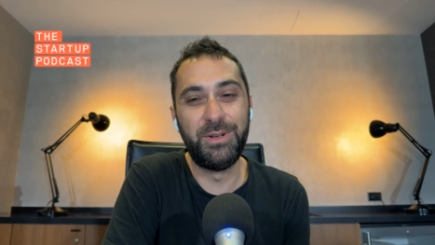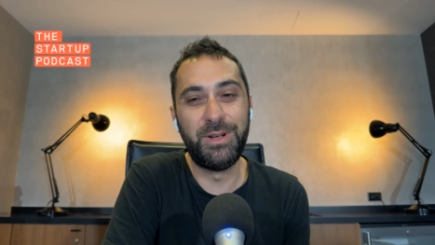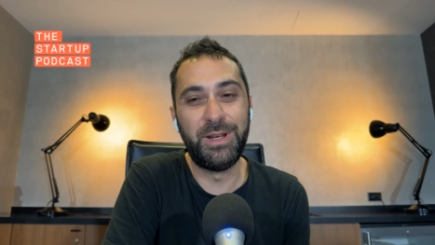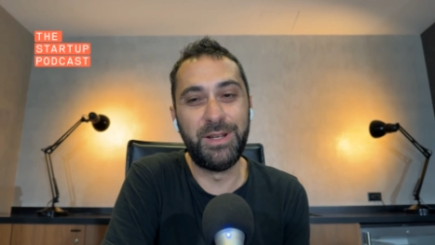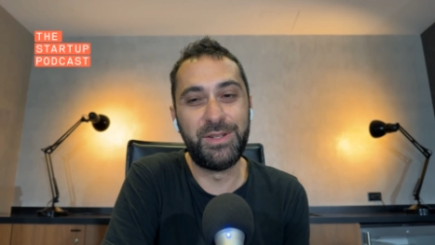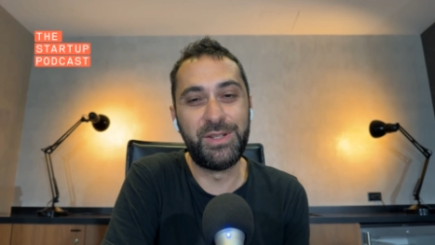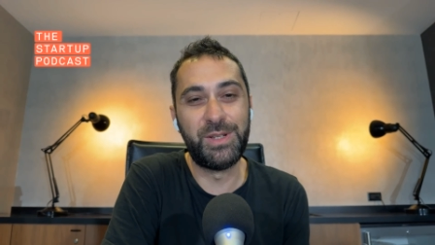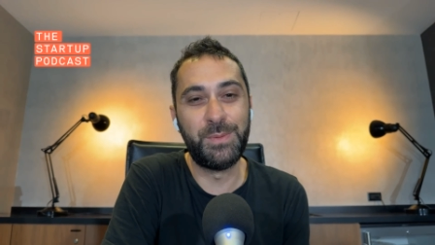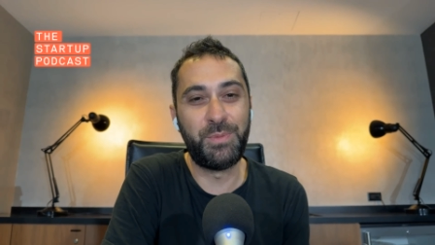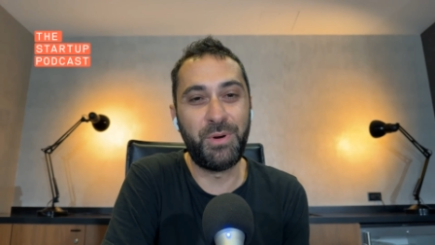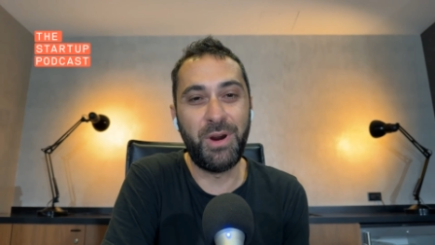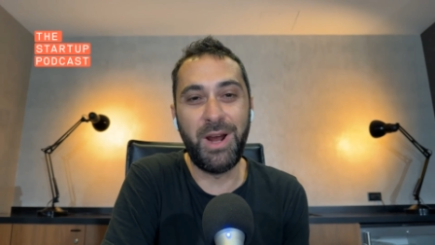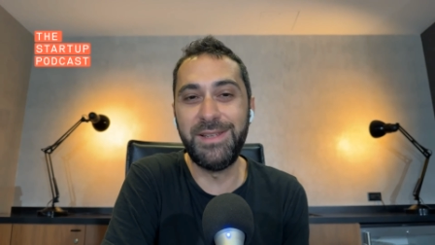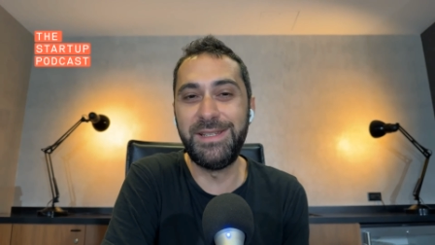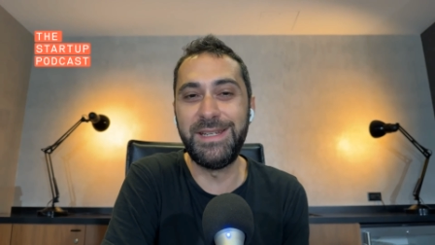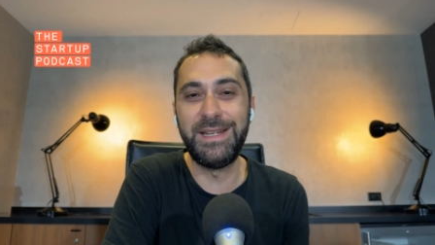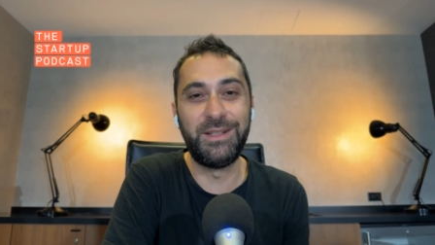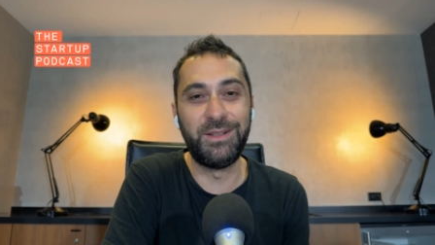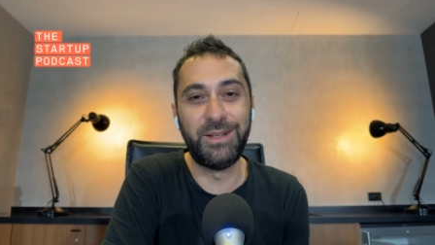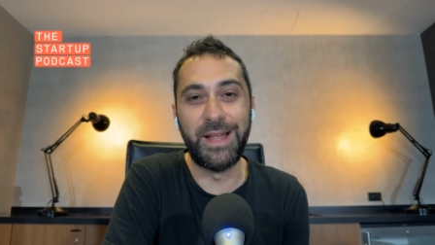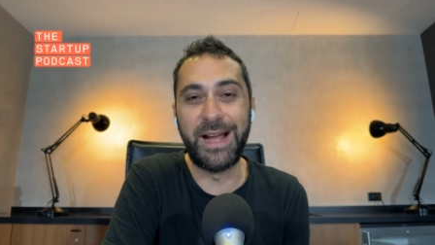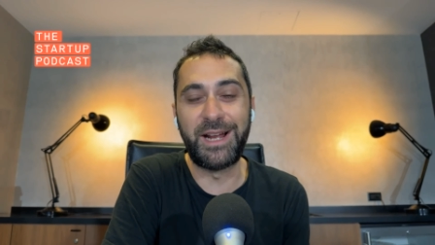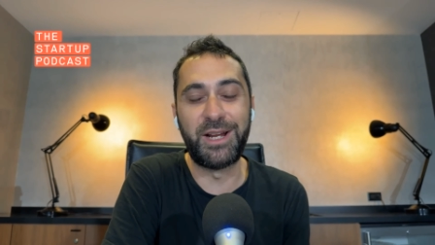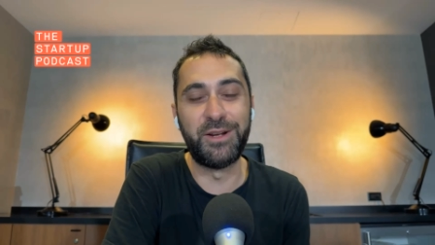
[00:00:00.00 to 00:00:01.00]
a, surprising
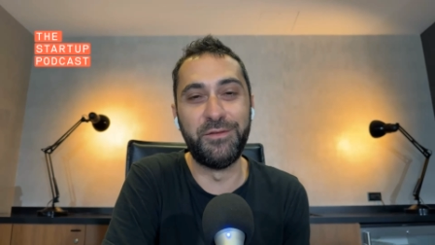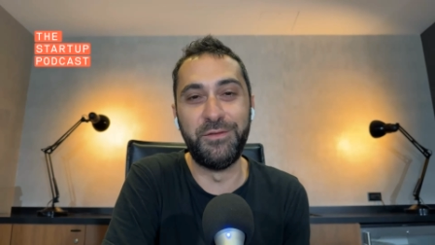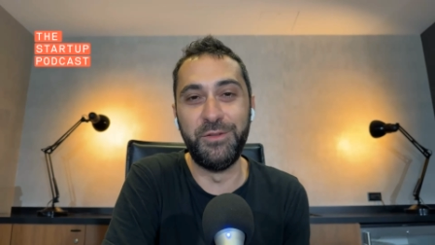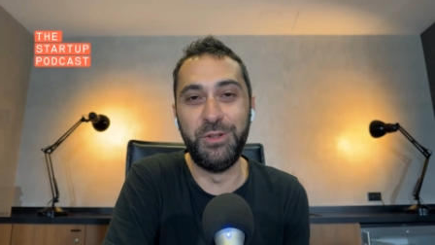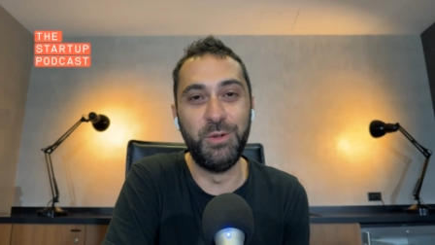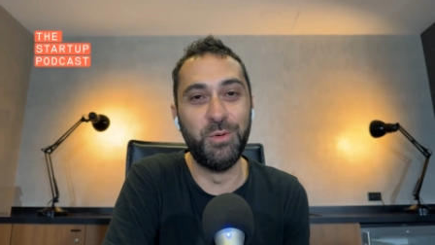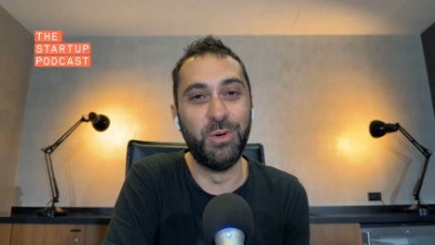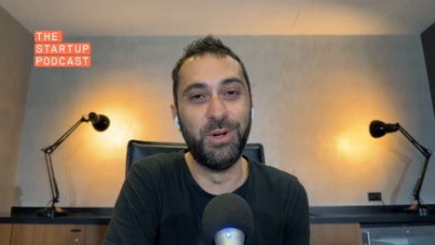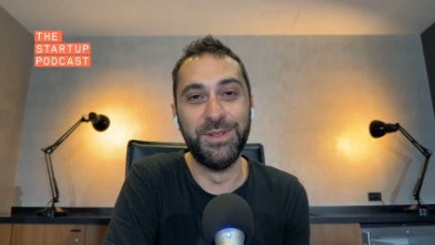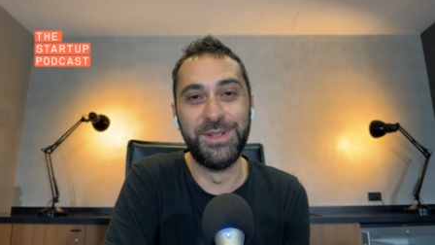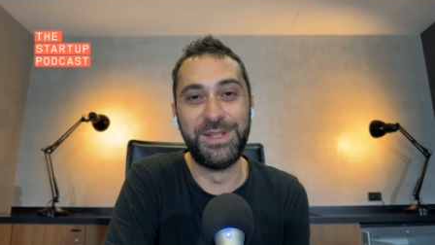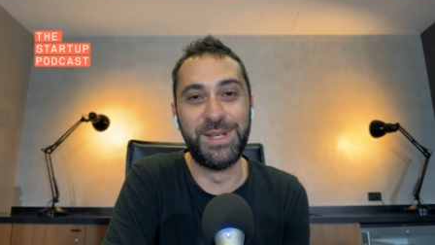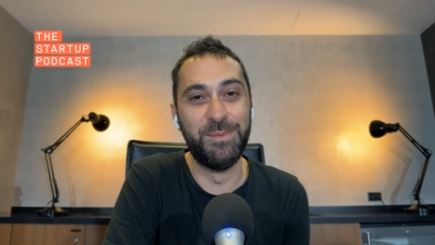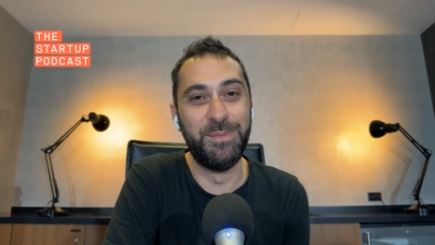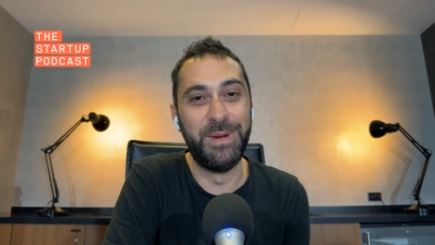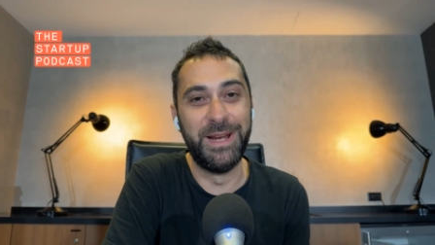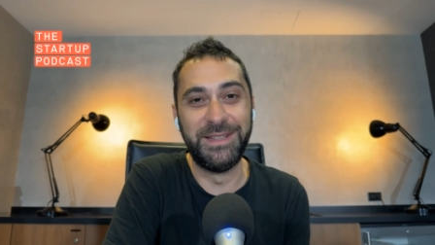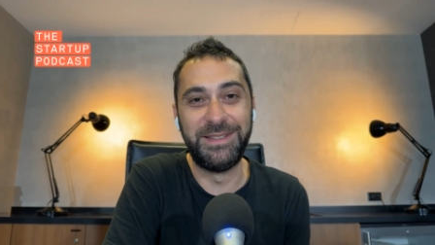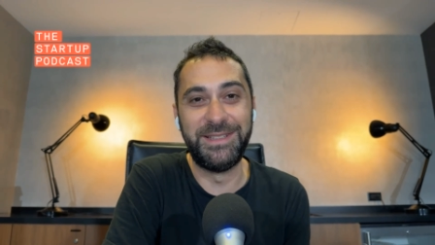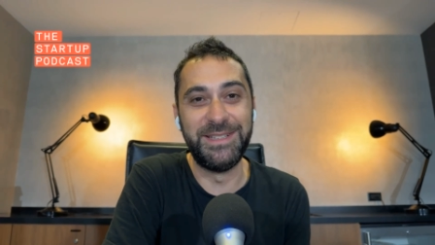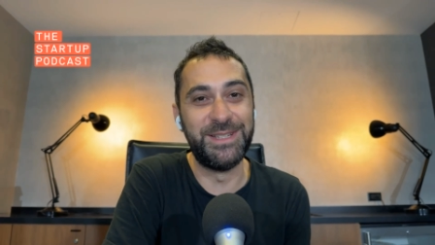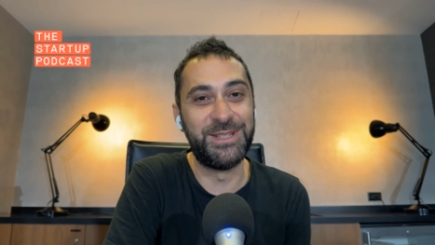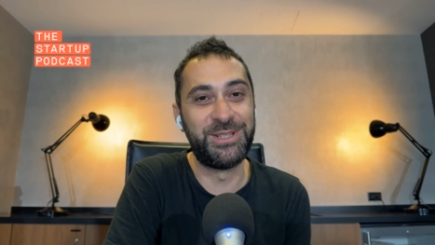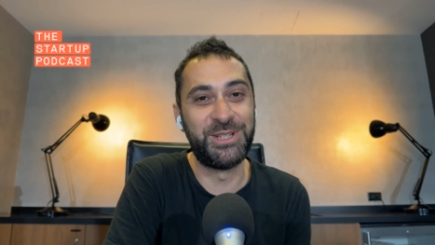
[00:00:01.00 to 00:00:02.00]
lack of nuance
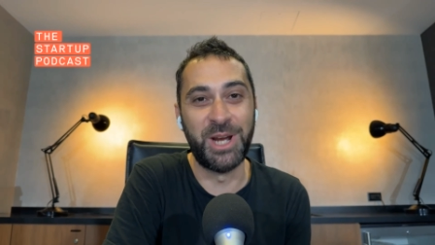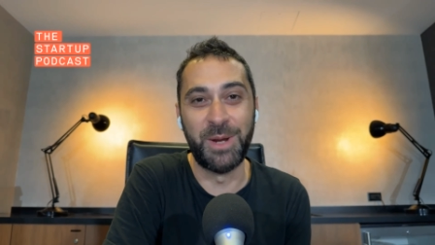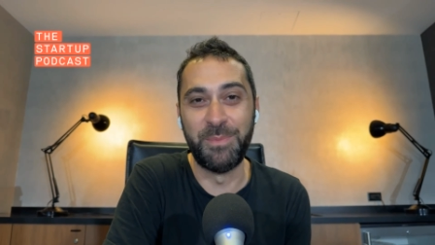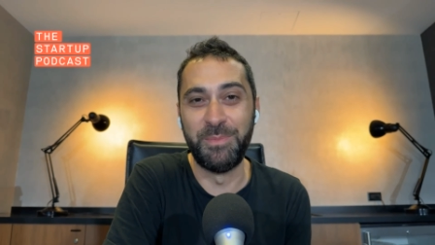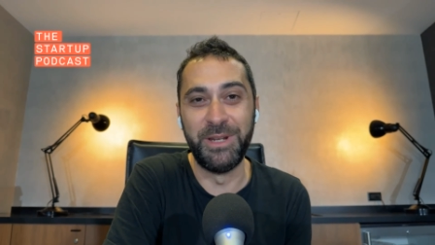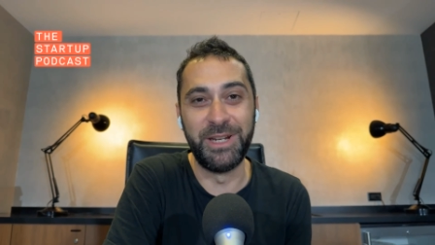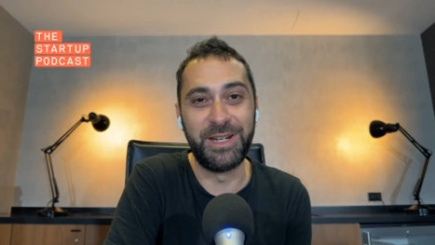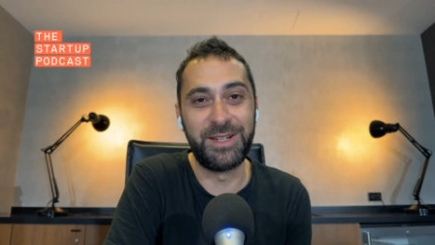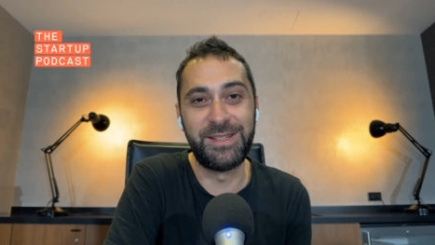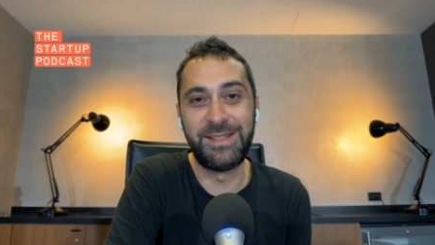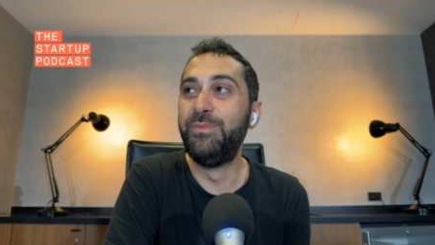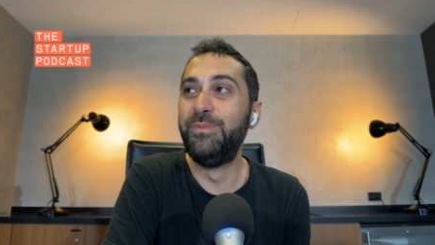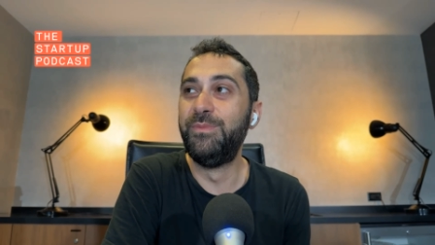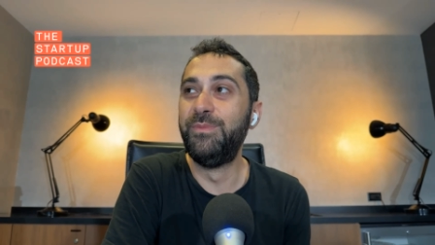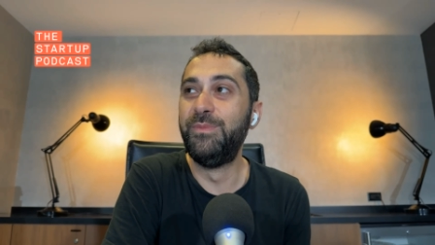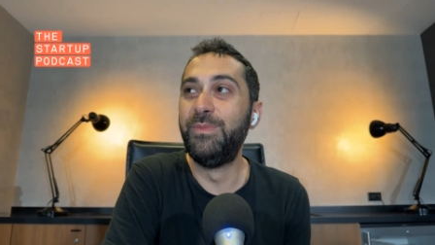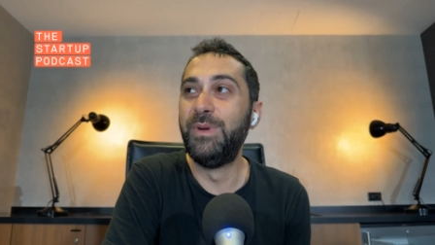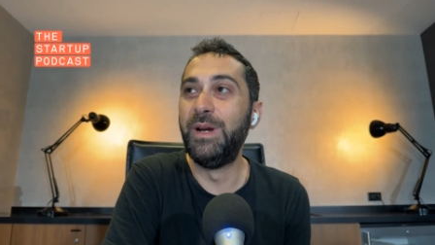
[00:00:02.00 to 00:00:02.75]
about these topics.